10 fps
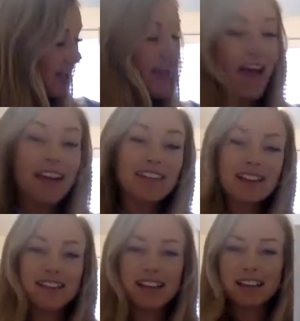And that's
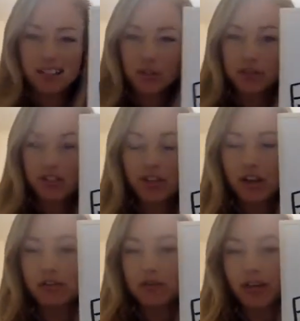it, because he only saw
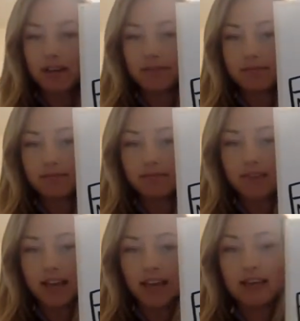3.
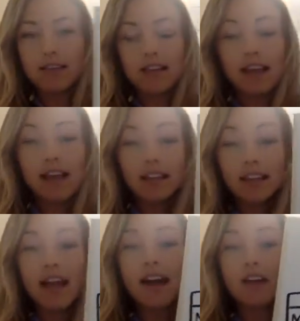Okay?
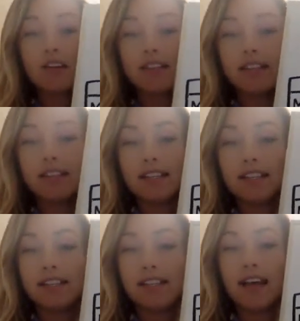Now it's easy to
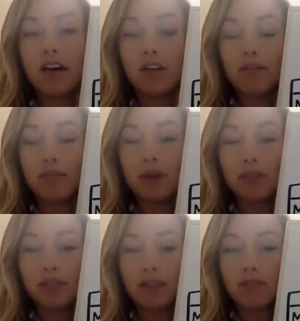tell that Mom
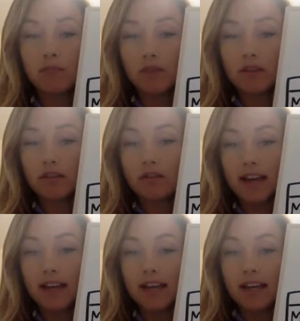saw more,
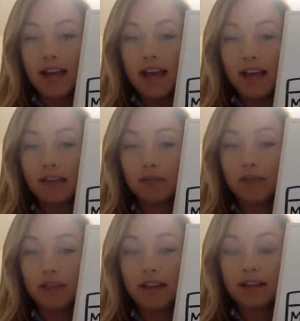right? And if we
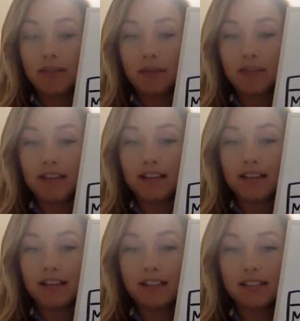line them up like
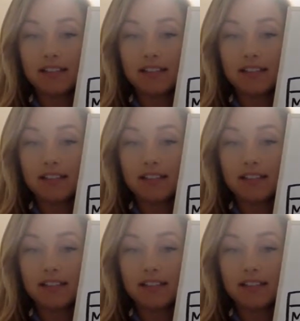this,